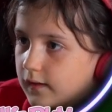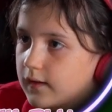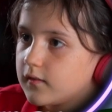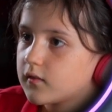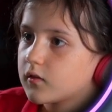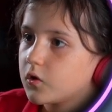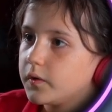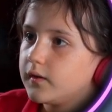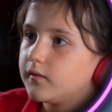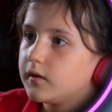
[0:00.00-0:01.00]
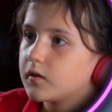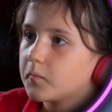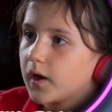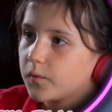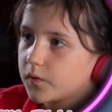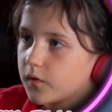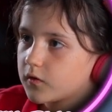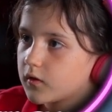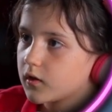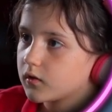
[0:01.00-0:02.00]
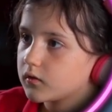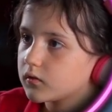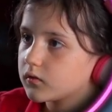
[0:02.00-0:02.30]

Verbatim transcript: It's so easy to mine with this thing.